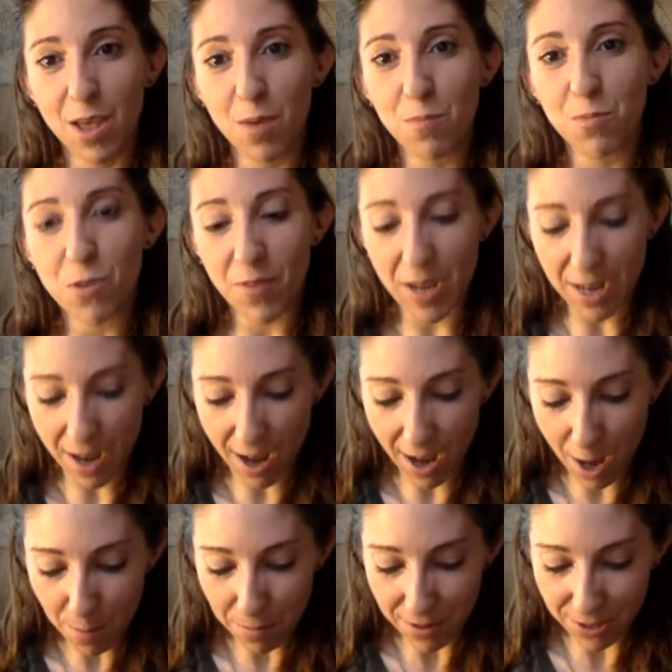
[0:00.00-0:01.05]
Moving
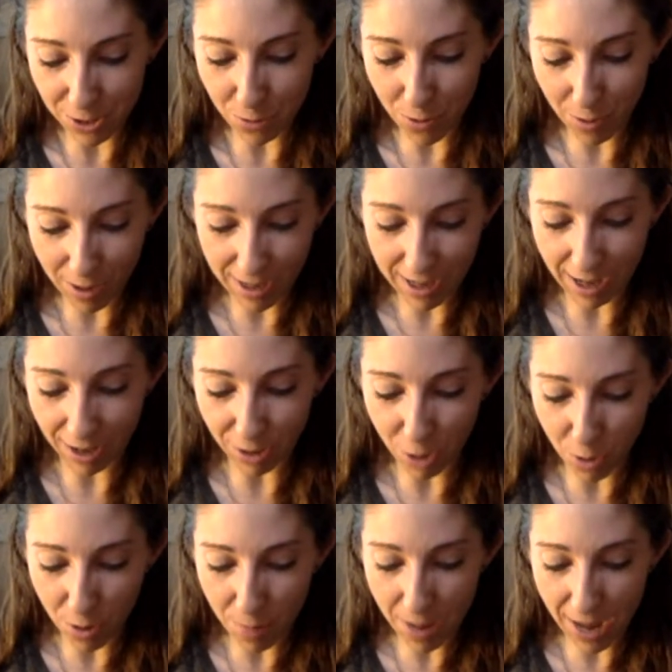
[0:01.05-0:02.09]
up, so we're in our
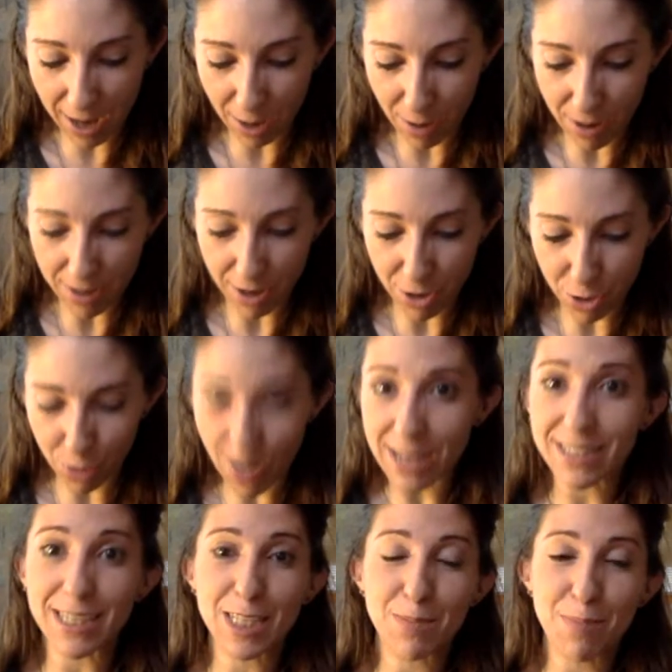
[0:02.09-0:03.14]
lower back around our
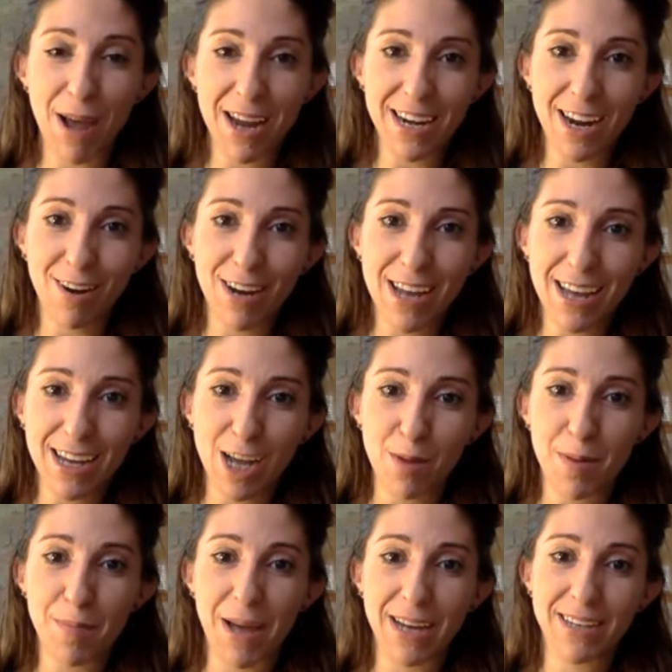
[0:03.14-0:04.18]
thoracic spine area,
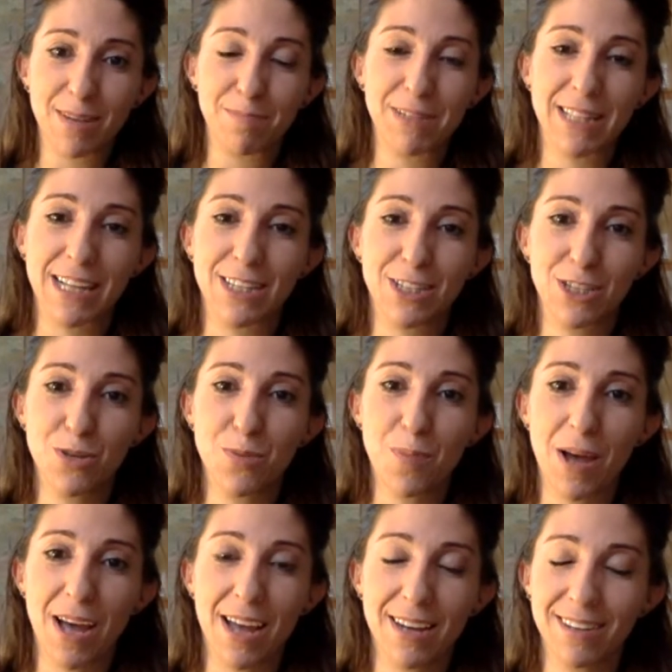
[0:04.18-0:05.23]
coming back up to that
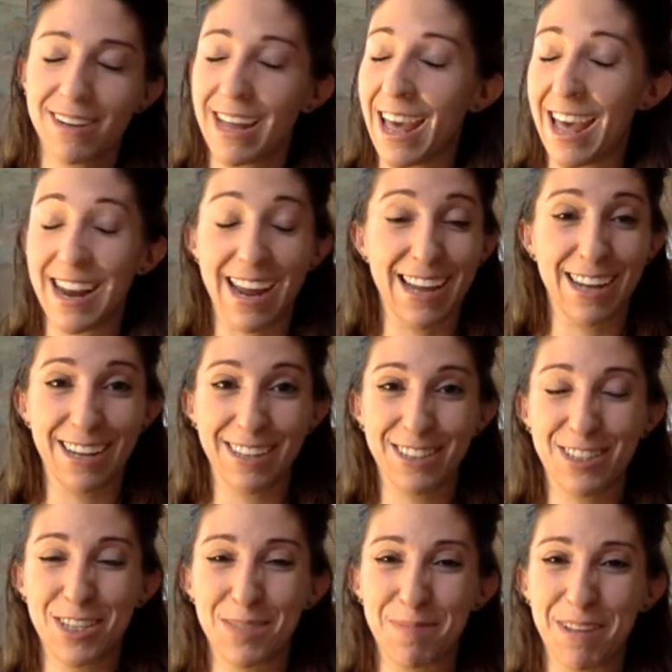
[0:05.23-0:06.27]
supine,
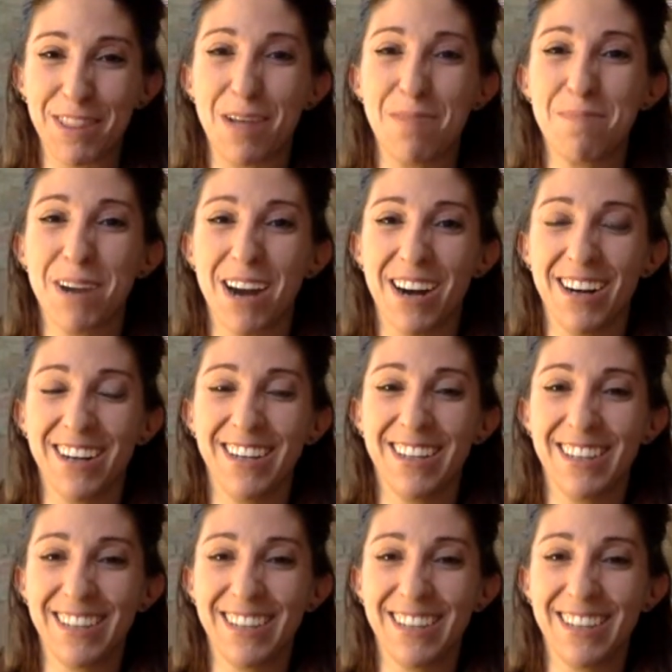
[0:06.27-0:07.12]
lumbar.